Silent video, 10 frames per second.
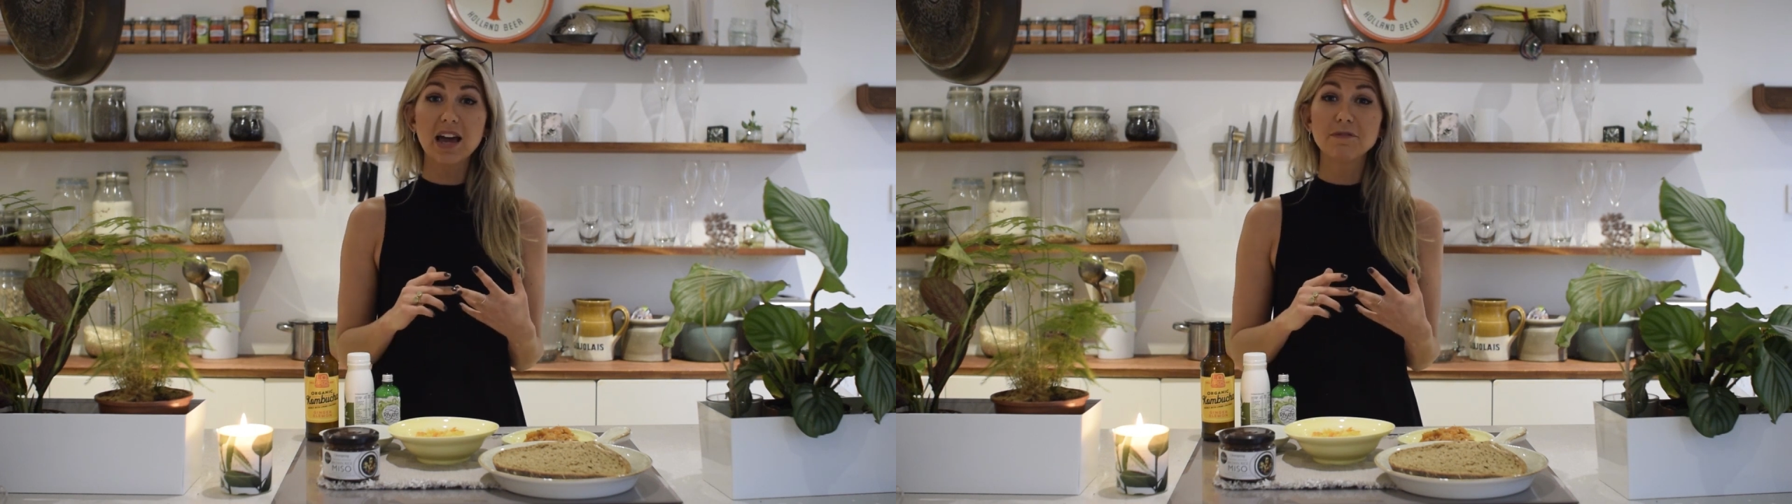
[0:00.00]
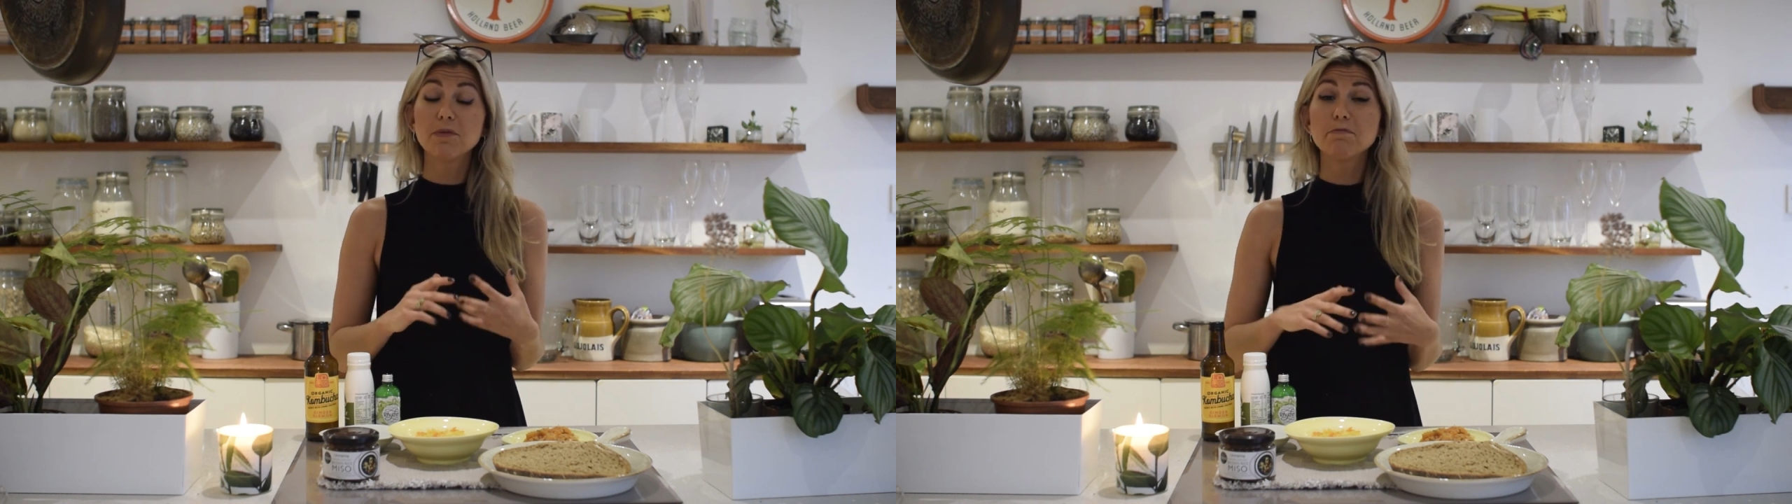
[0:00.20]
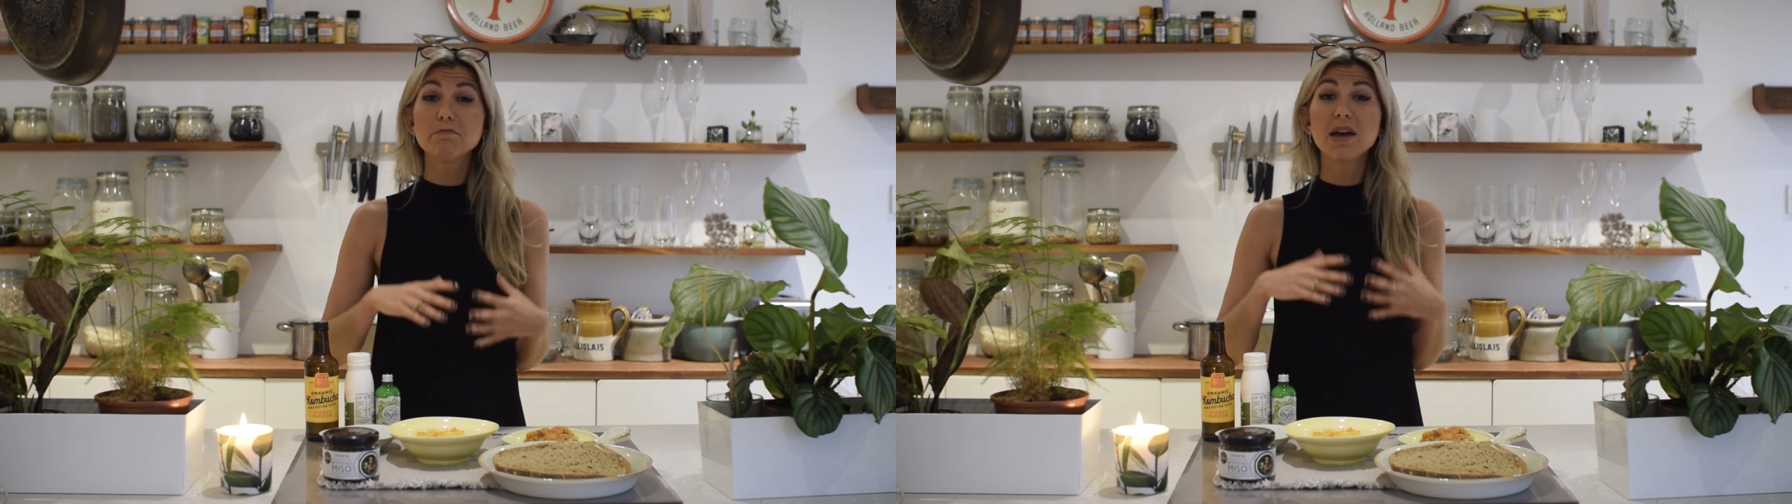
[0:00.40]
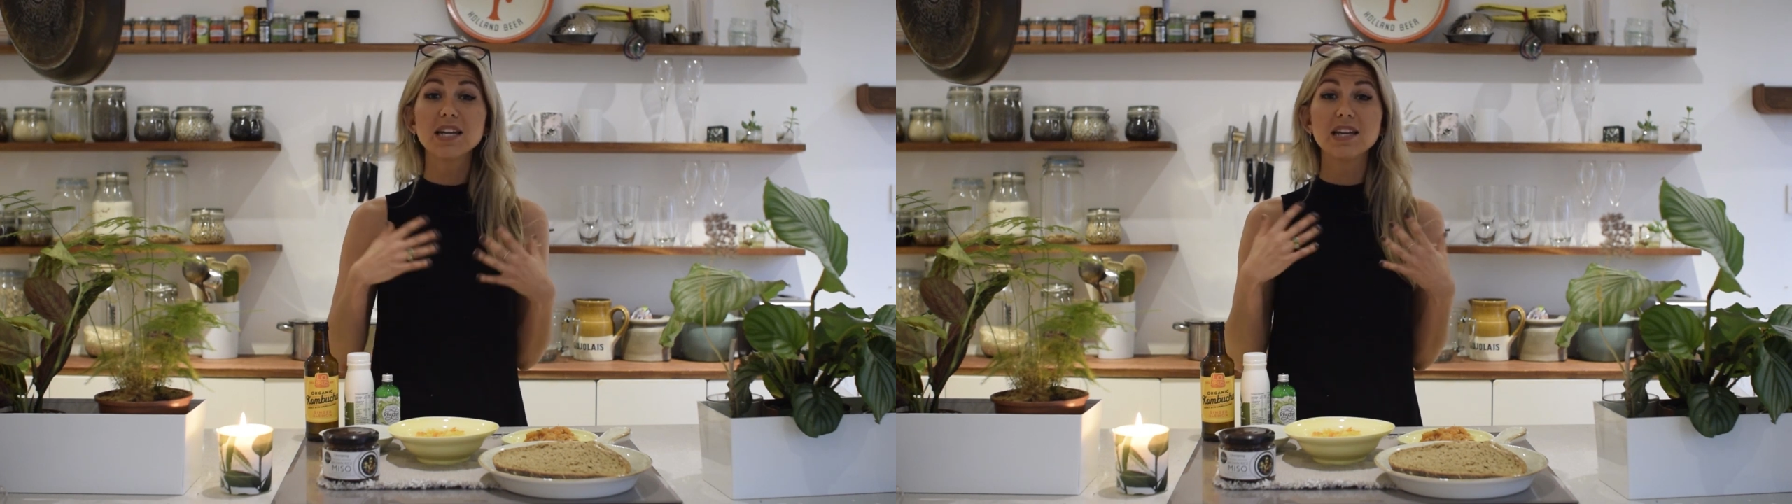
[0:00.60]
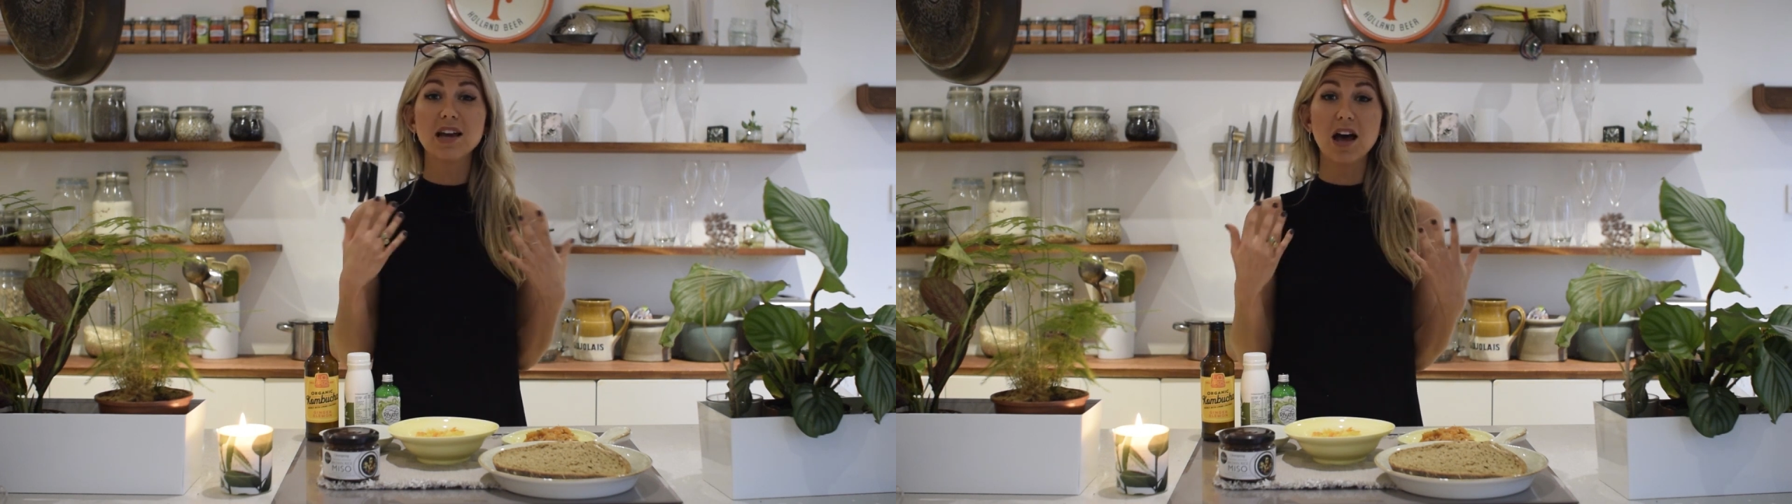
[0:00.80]
and for
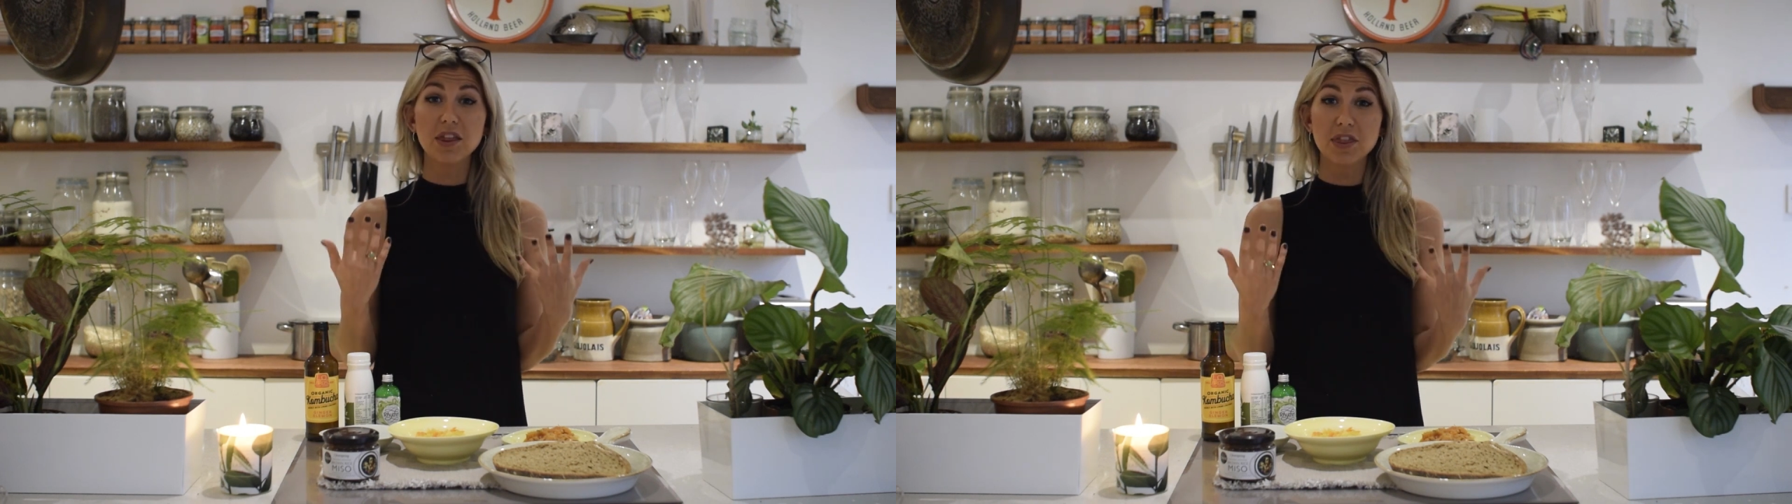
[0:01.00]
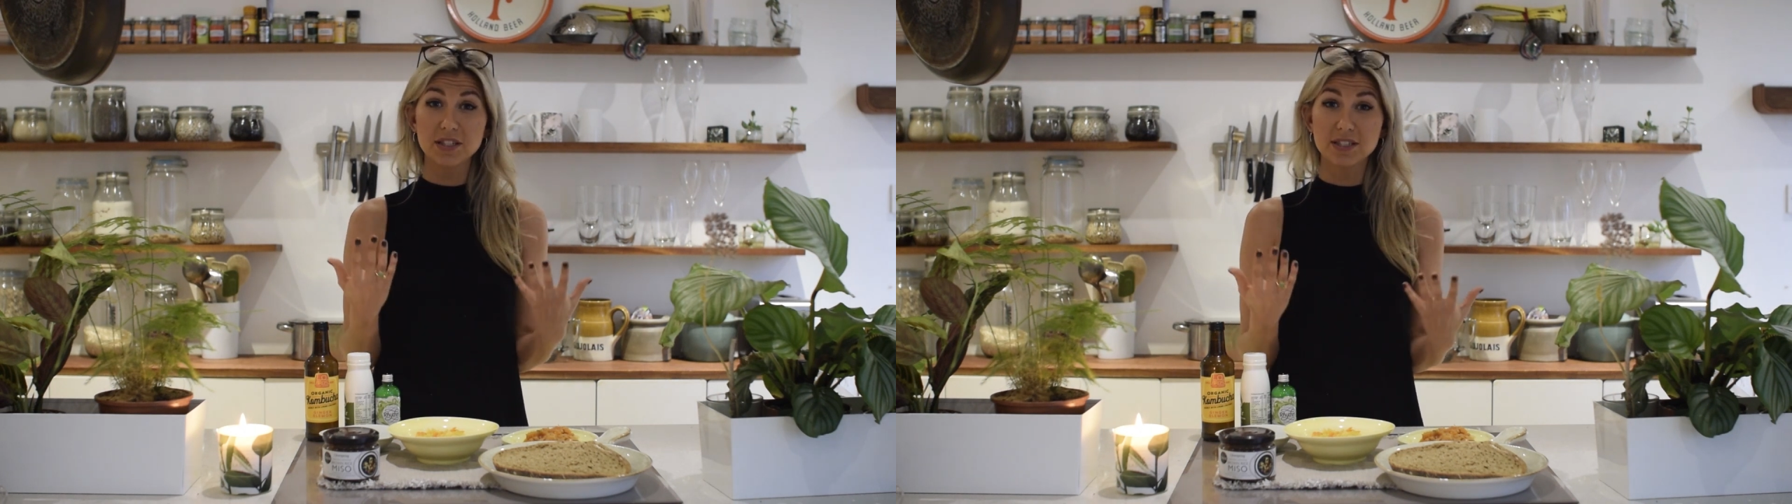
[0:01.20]
many other